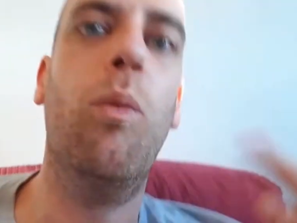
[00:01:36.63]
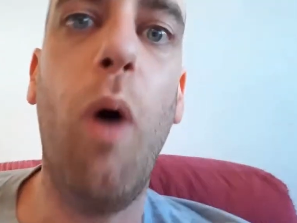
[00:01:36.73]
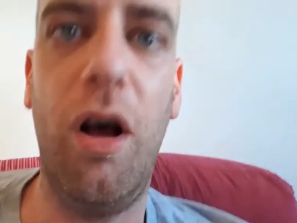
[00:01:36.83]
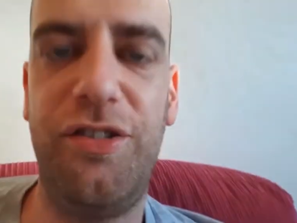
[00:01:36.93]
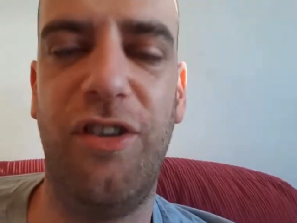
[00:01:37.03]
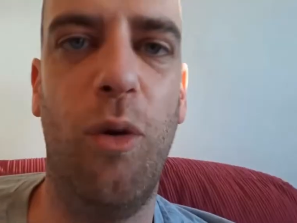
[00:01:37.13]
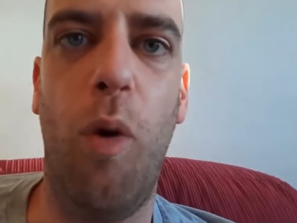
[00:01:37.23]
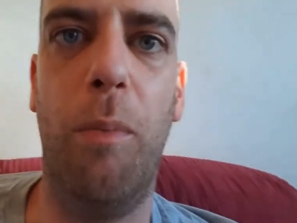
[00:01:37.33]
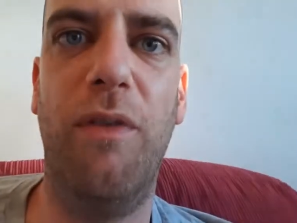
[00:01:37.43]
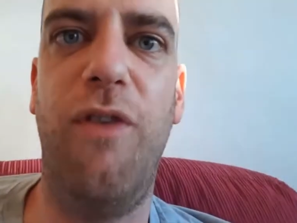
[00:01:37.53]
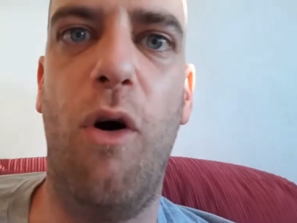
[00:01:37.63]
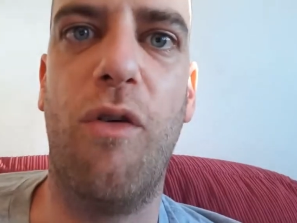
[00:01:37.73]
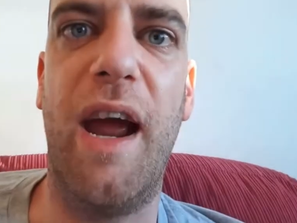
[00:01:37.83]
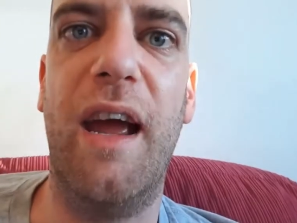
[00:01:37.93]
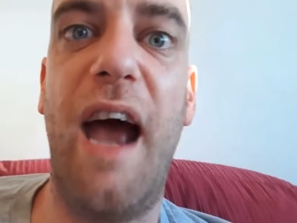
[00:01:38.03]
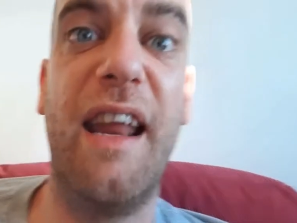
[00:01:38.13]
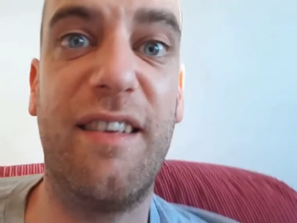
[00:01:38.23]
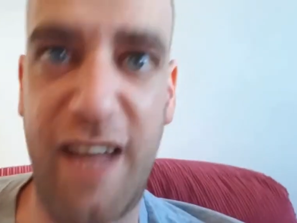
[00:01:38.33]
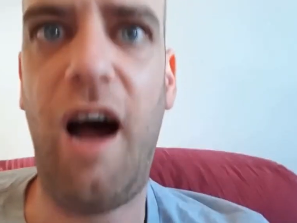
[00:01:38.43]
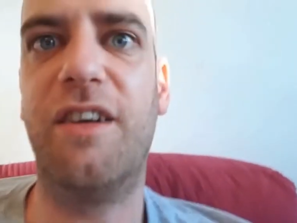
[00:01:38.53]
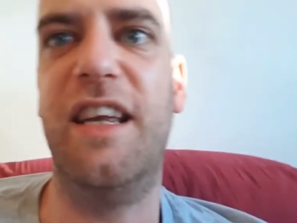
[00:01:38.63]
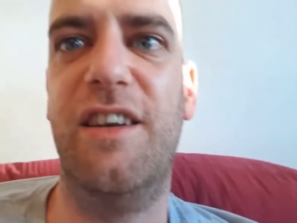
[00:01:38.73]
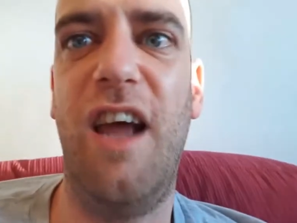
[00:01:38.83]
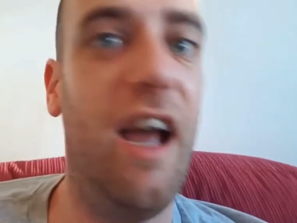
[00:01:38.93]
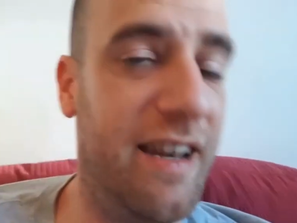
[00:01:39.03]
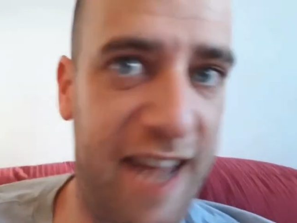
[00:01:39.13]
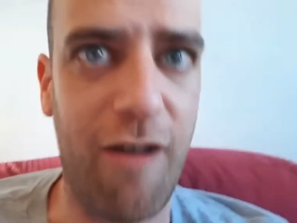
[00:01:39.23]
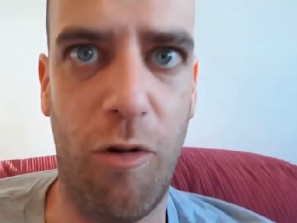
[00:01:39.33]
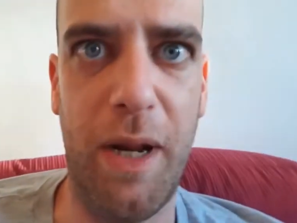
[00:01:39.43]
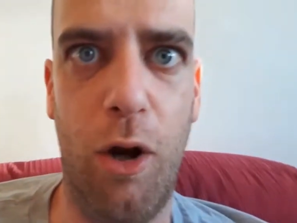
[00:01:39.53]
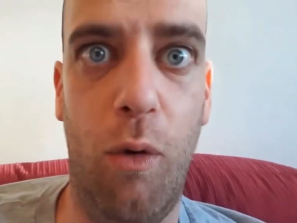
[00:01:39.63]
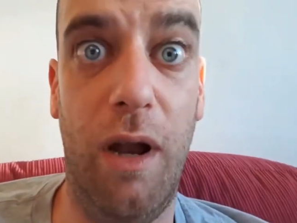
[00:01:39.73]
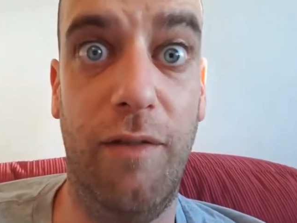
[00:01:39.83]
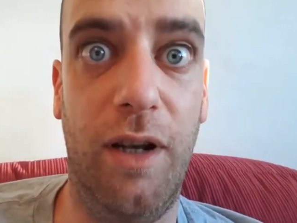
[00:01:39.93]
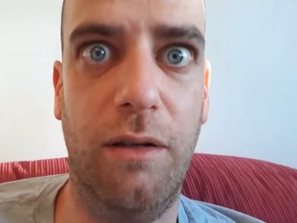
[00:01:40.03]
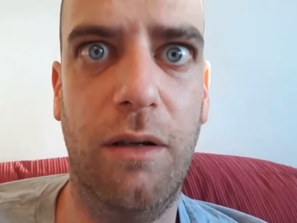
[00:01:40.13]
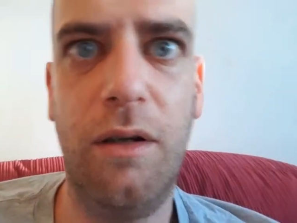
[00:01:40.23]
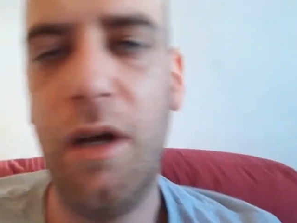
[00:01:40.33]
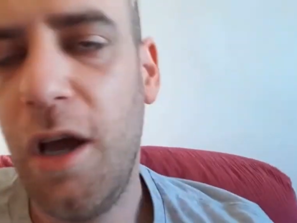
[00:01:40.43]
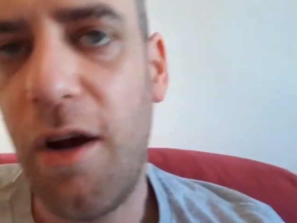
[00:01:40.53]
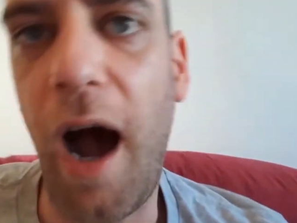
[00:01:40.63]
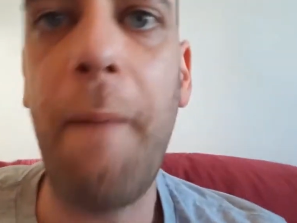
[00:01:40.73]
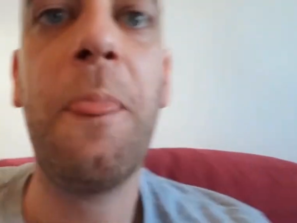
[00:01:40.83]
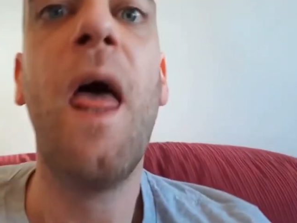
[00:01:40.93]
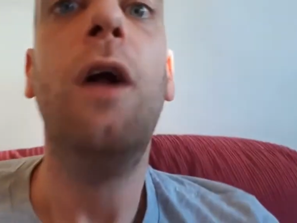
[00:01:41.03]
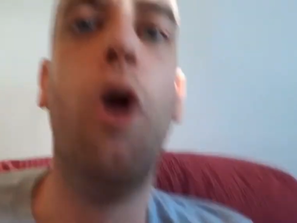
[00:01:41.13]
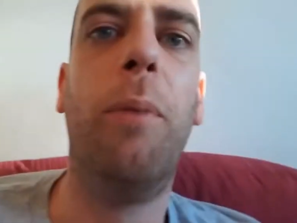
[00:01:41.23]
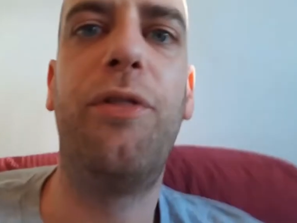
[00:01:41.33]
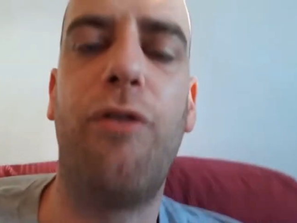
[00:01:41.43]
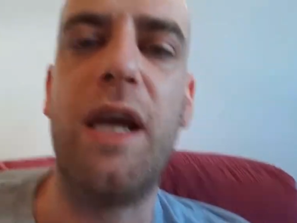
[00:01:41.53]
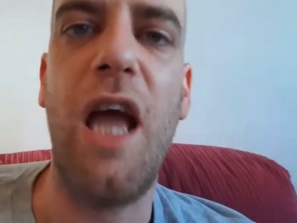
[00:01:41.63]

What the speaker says: worse than the one before it. And it started at a terribly low level. Number three,